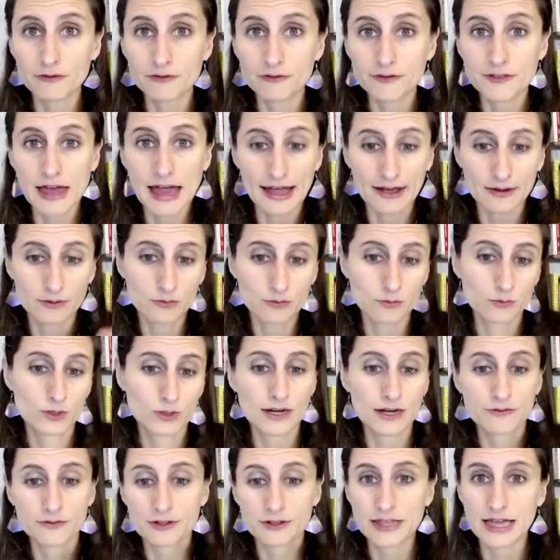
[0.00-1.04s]
that,
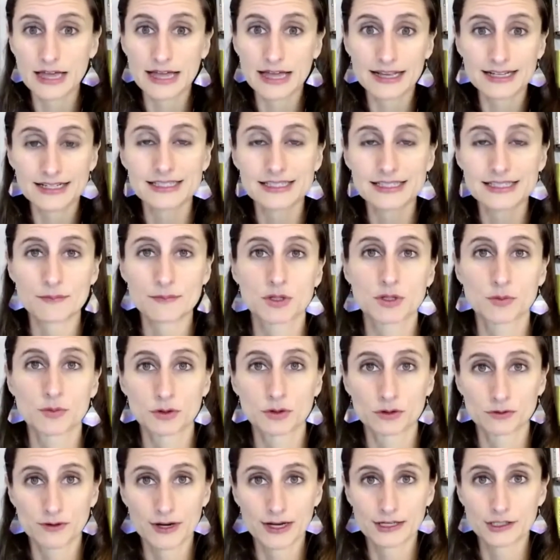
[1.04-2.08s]
whatever that
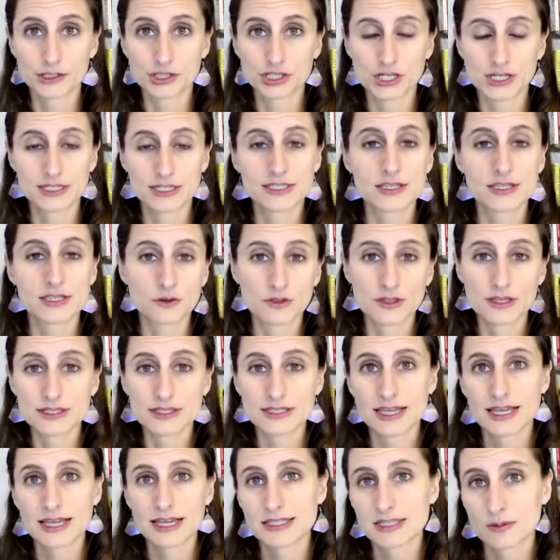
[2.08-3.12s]
acceptable range is, so in this
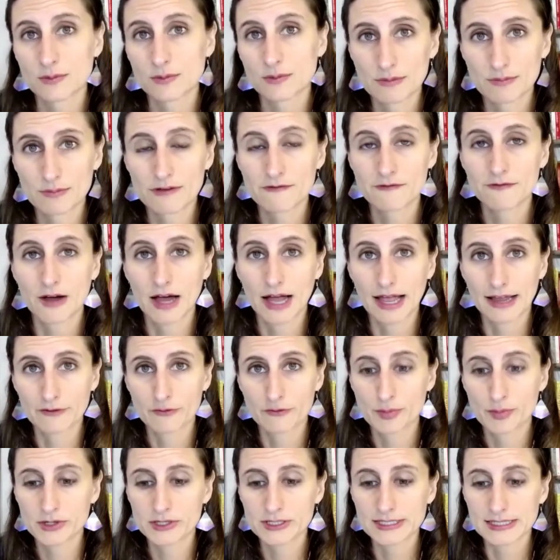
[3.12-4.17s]
case, it might be
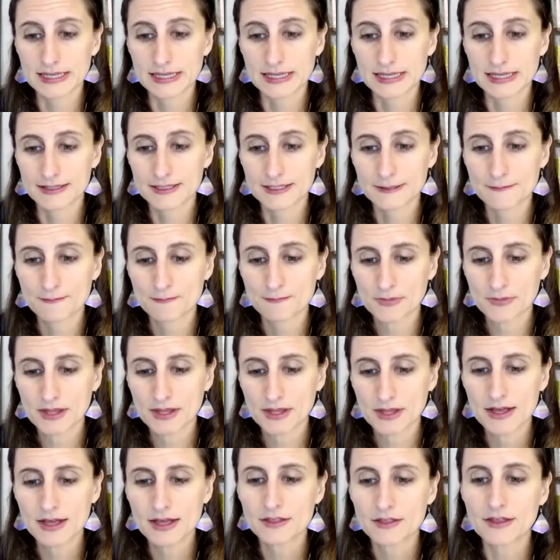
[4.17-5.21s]
5%,
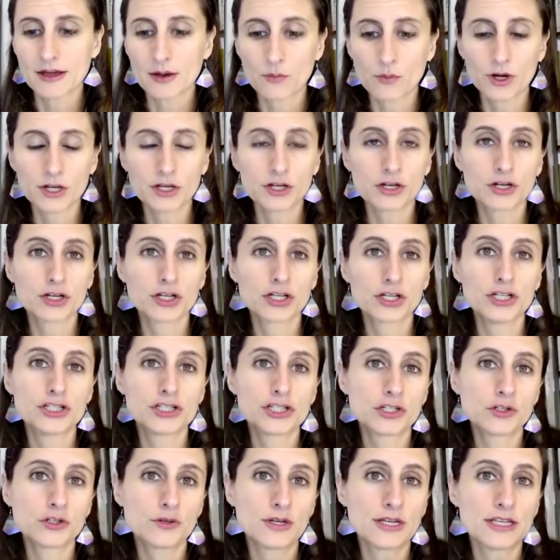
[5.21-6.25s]
then what you're going to
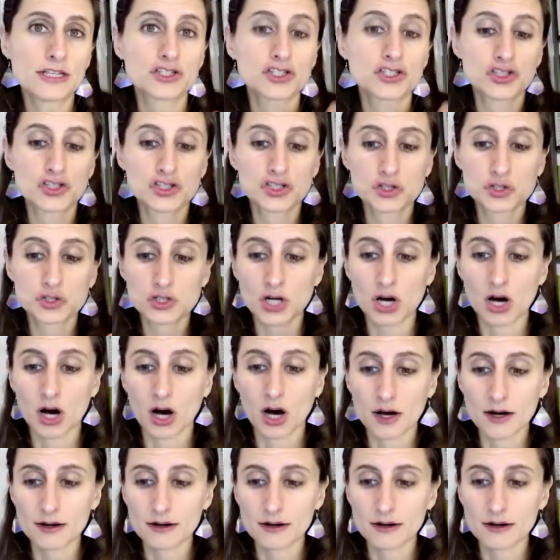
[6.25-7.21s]
do is start